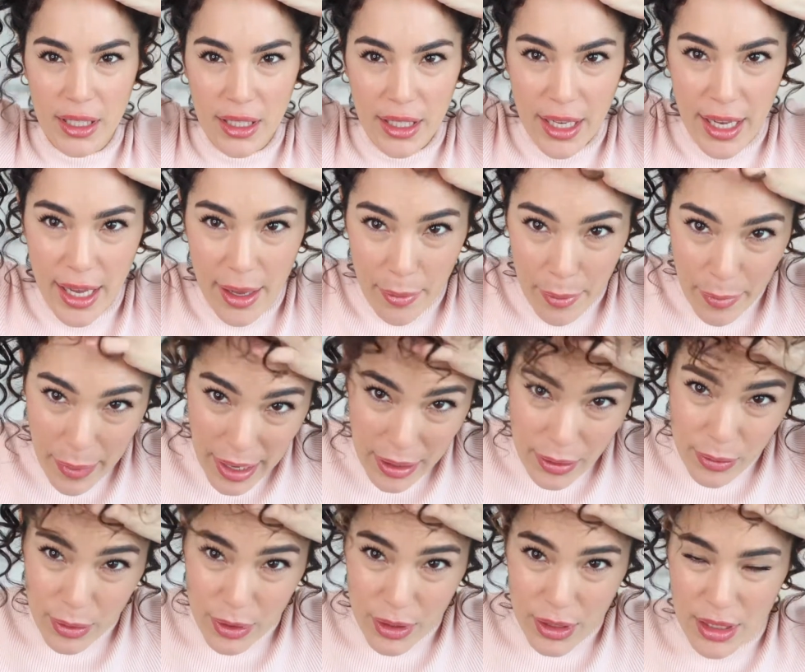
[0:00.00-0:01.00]
the hair
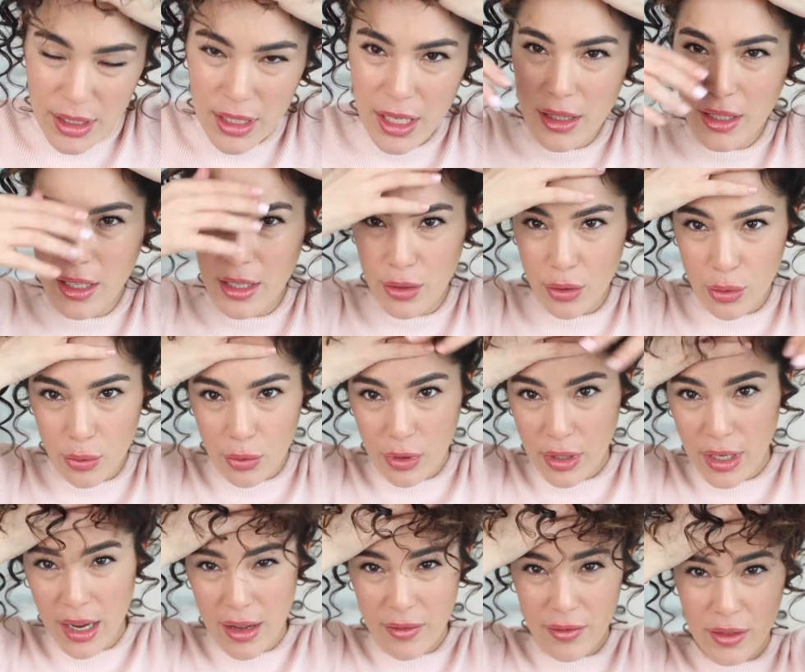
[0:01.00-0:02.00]
backwards and then you will
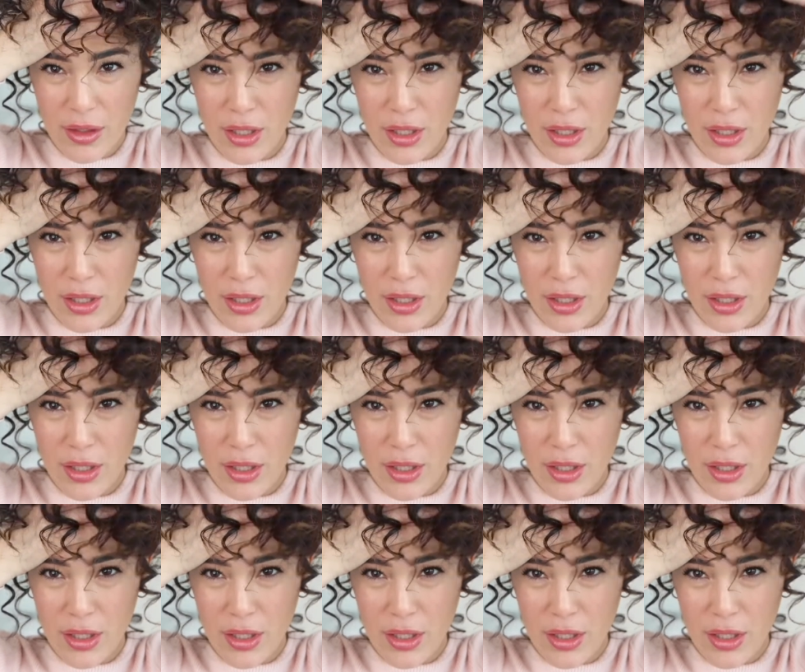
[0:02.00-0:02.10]
have